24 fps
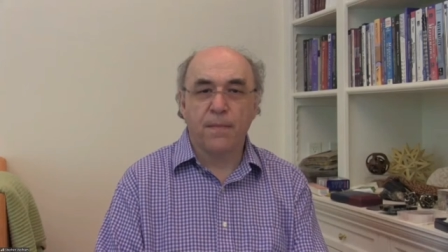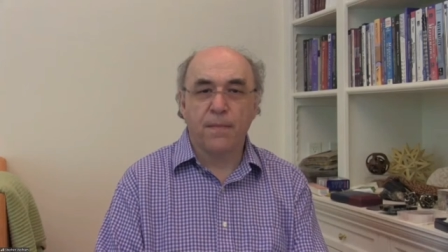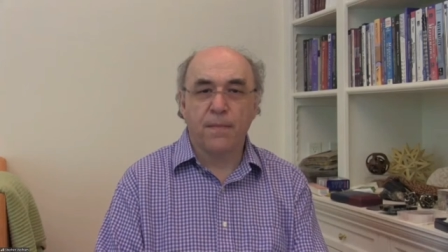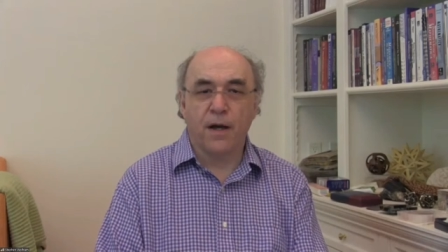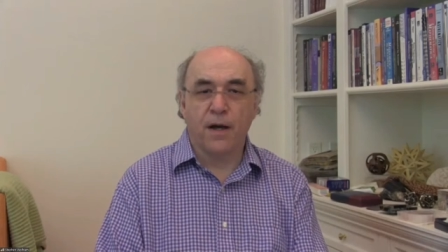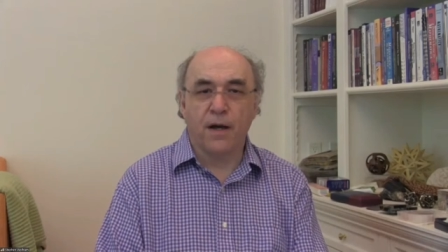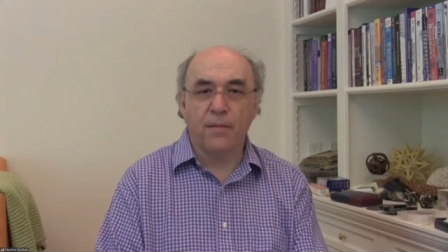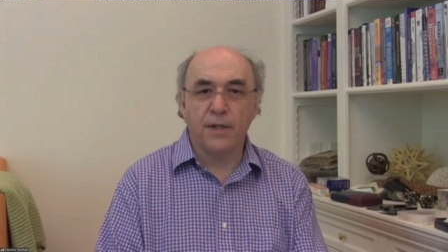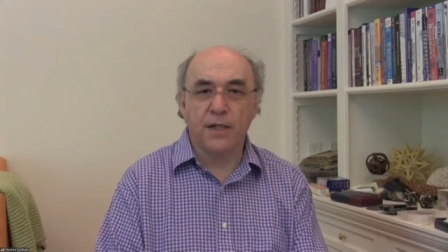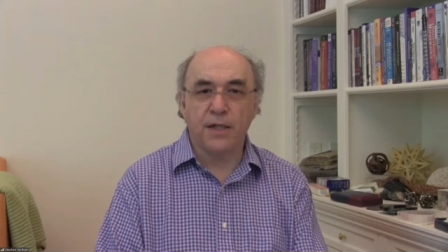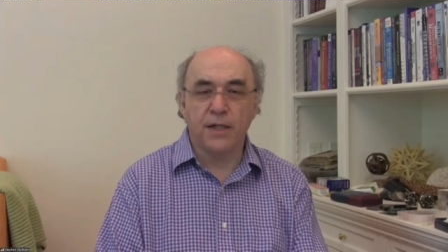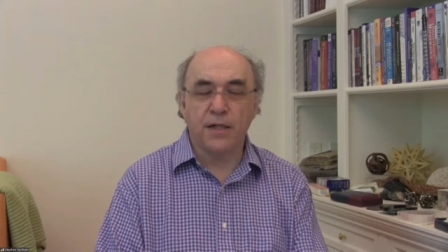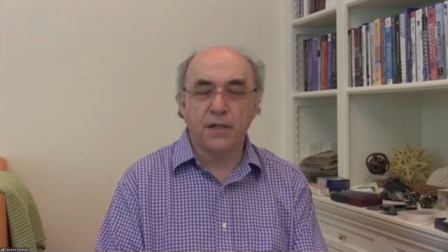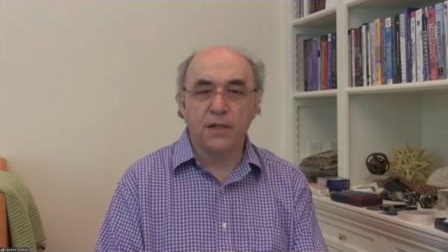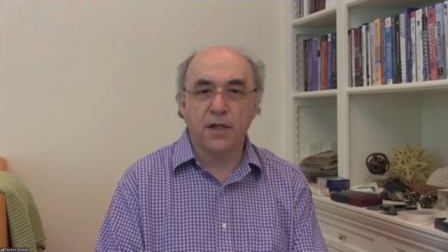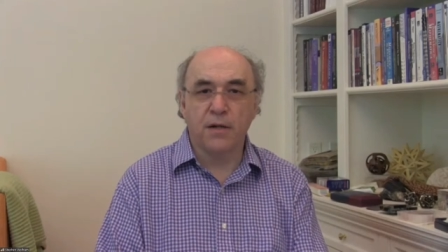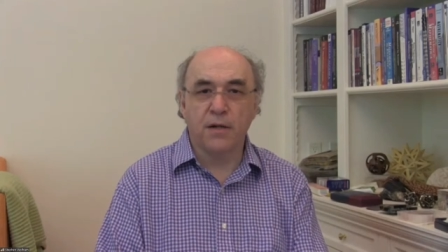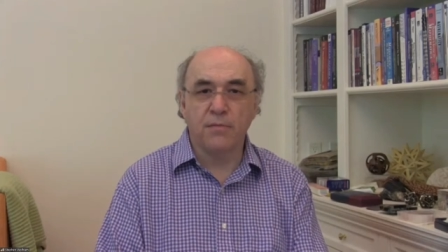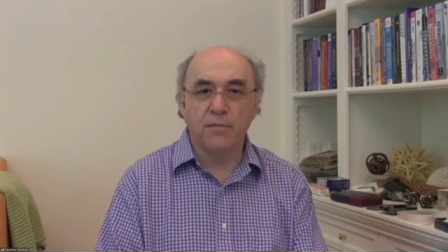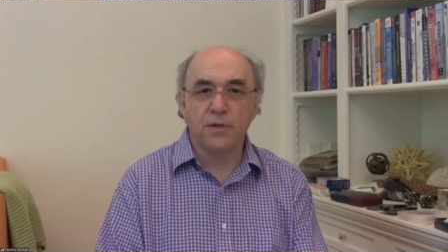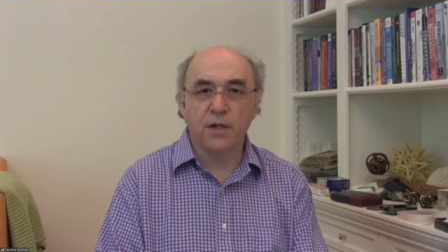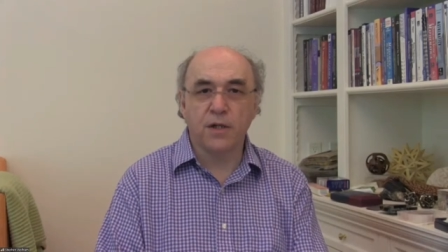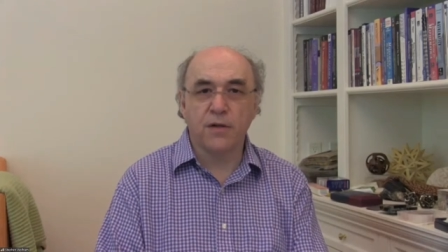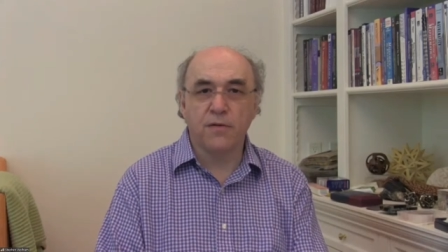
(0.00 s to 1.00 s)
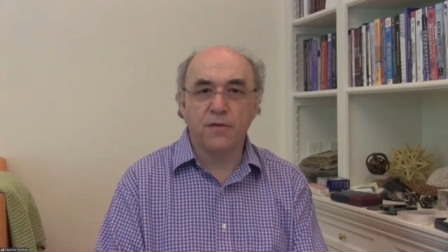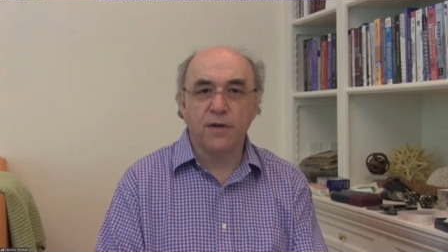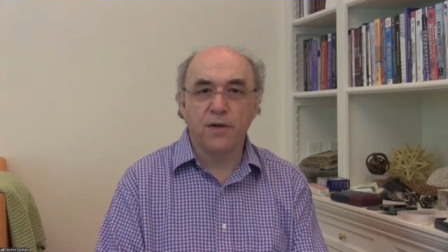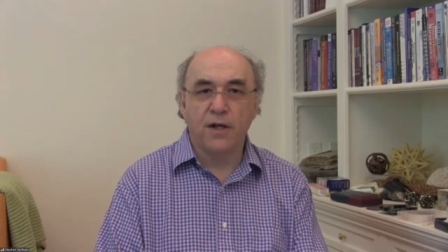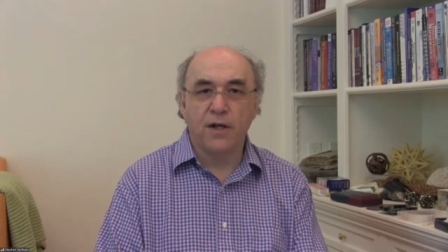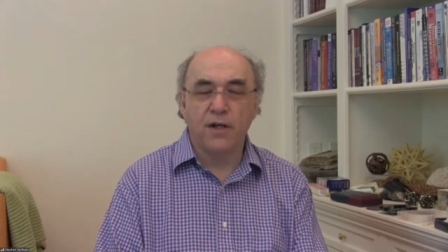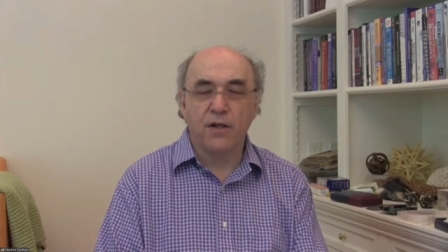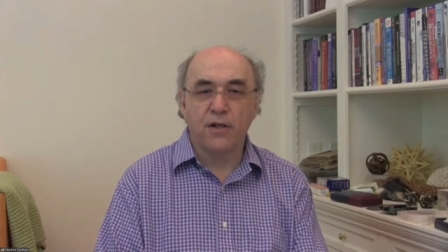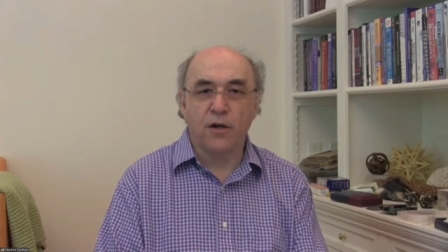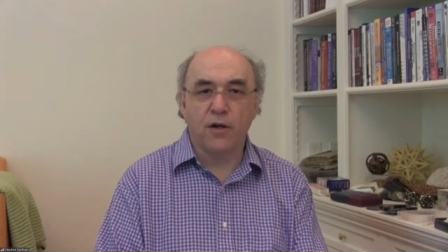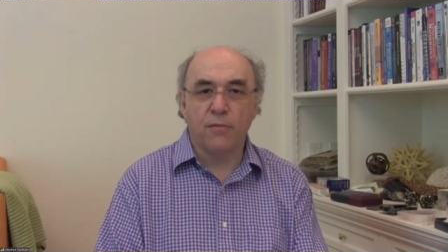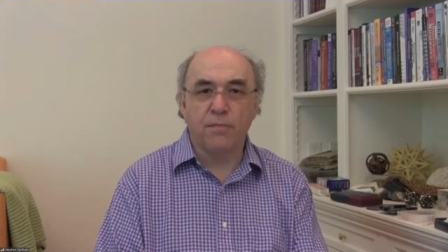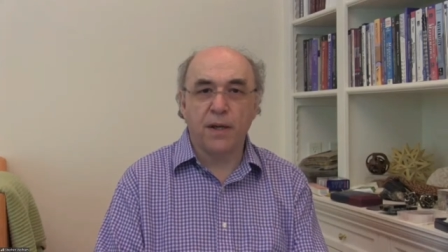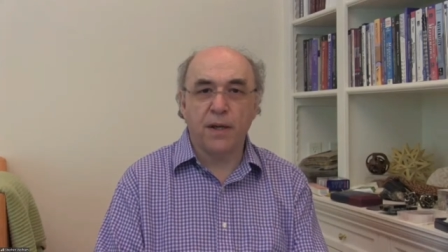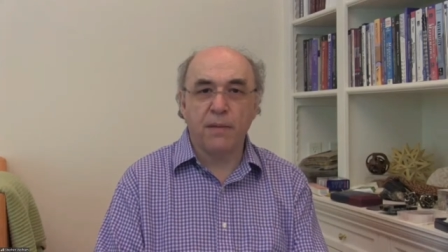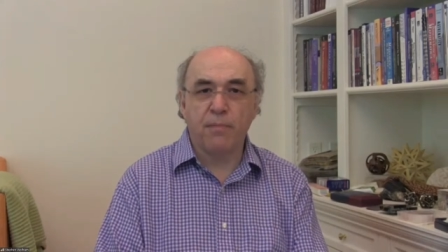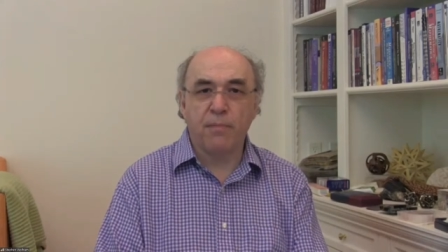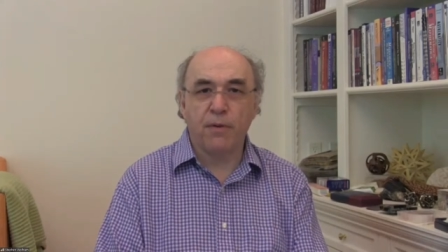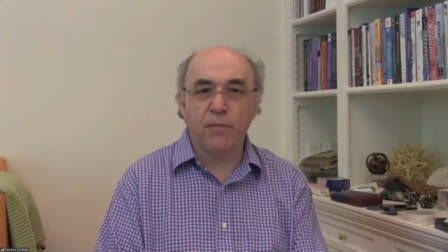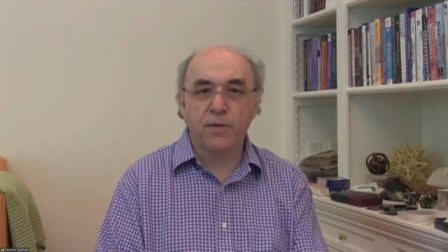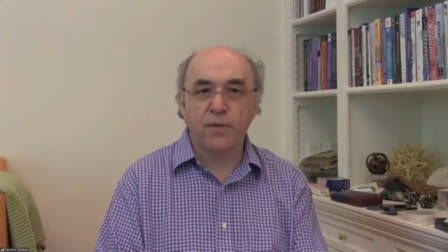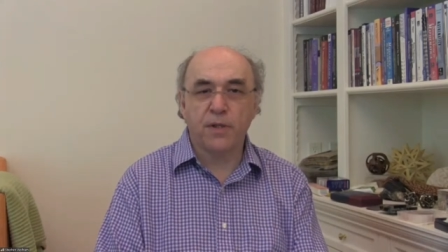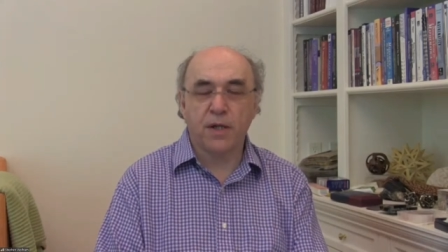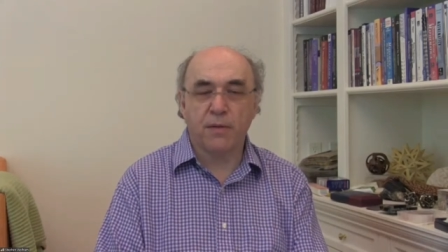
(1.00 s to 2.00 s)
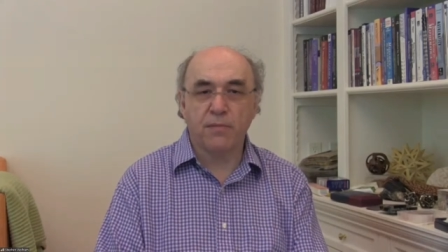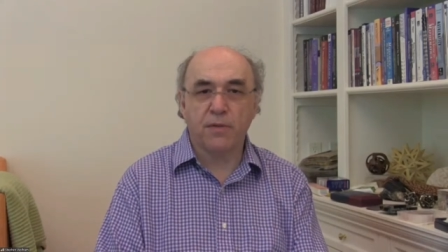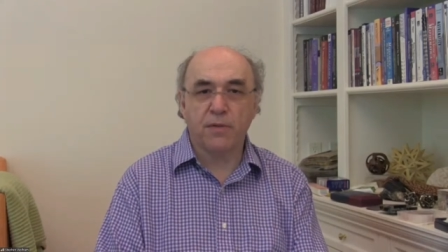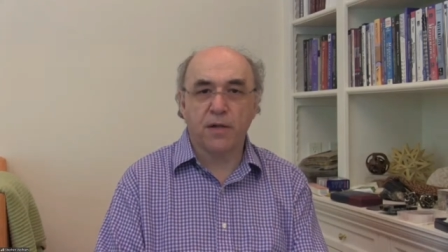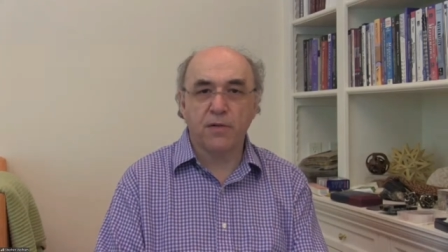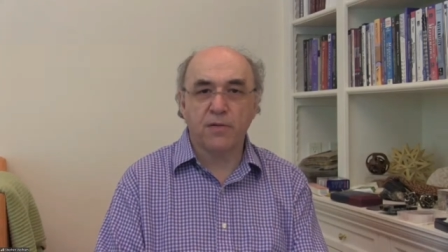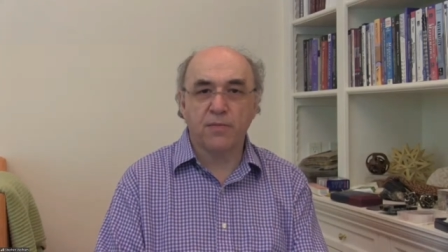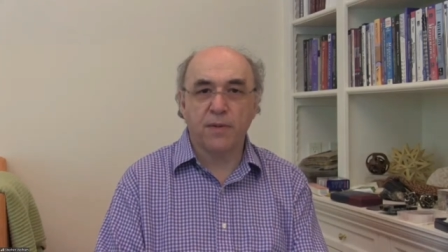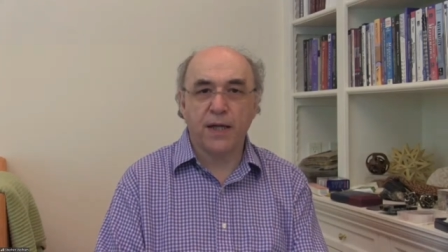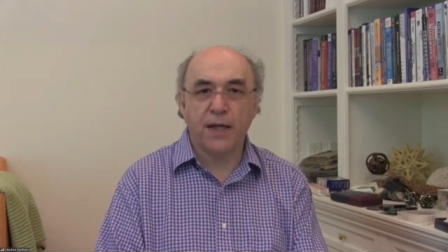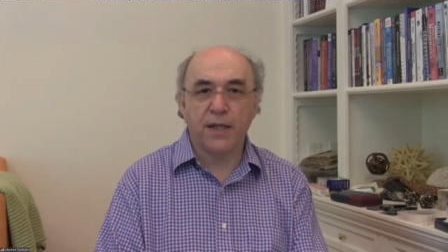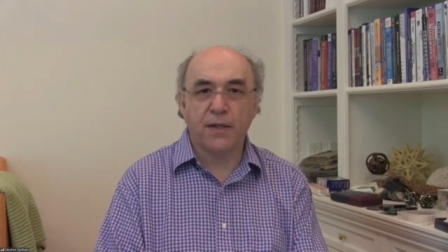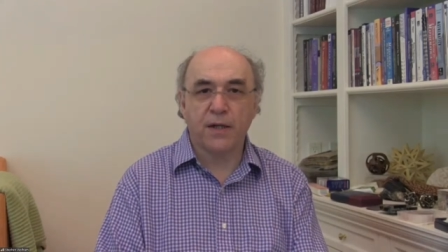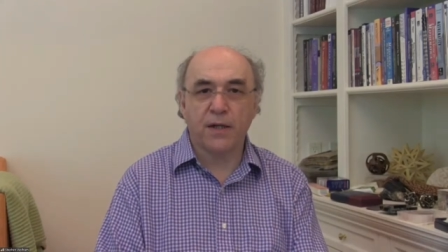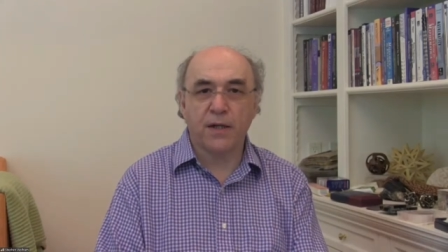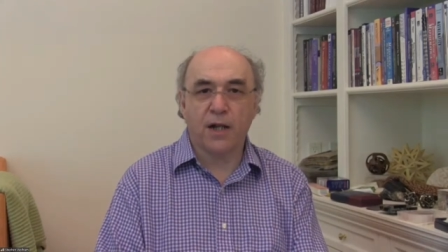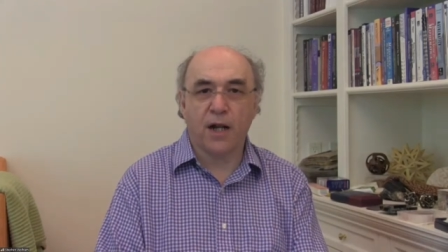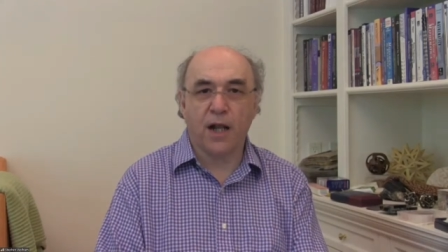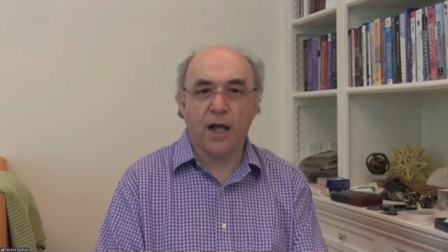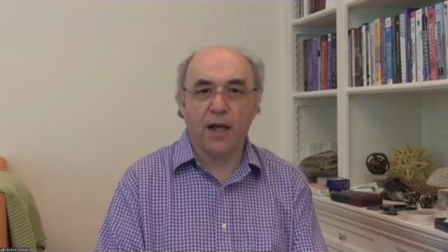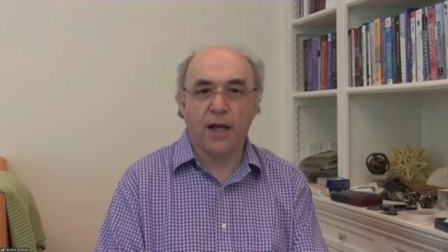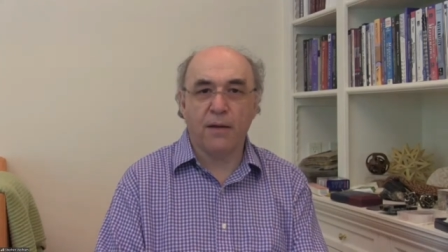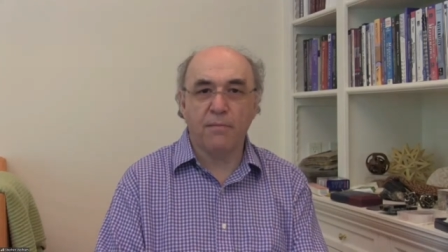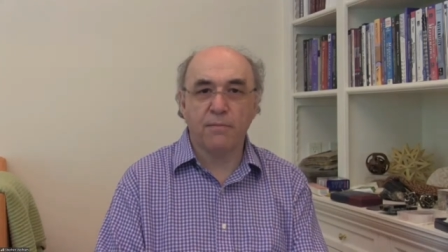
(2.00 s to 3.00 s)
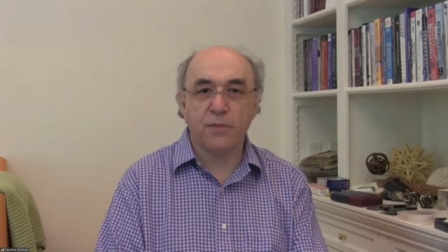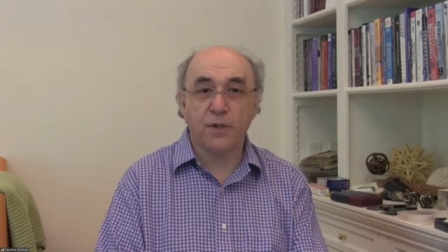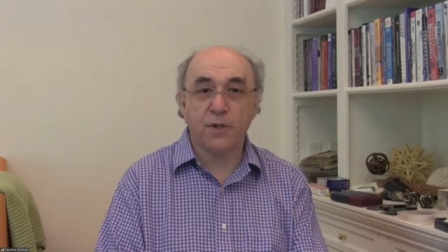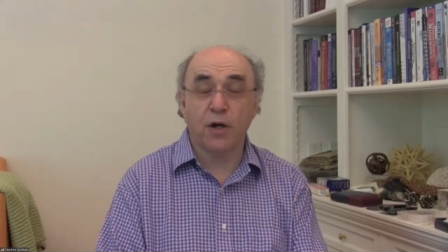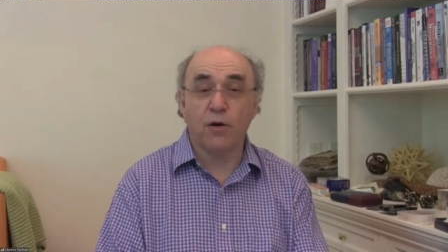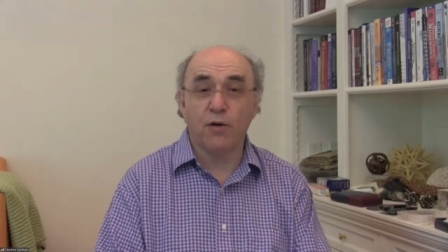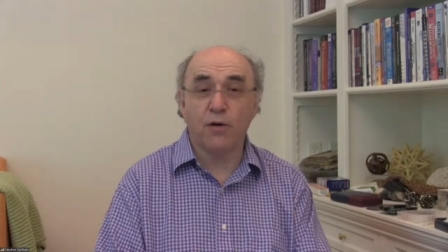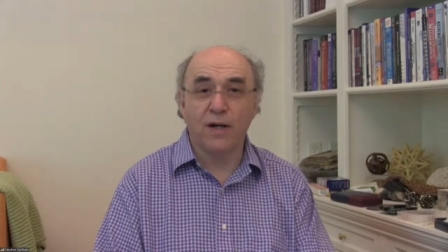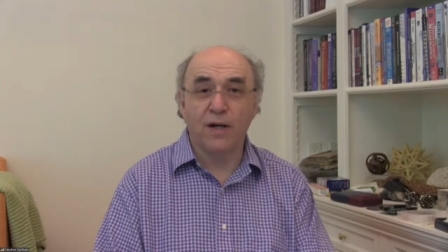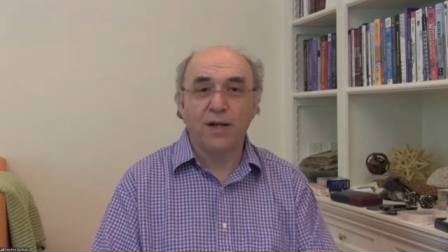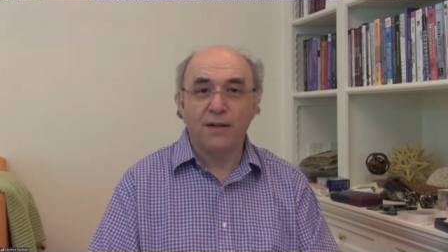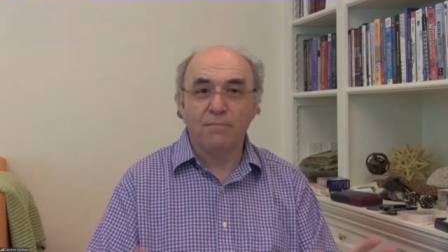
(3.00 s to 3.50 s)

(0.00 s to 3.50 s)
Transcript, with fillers: I mean, in terms of, you know, people sometimes make the claim. So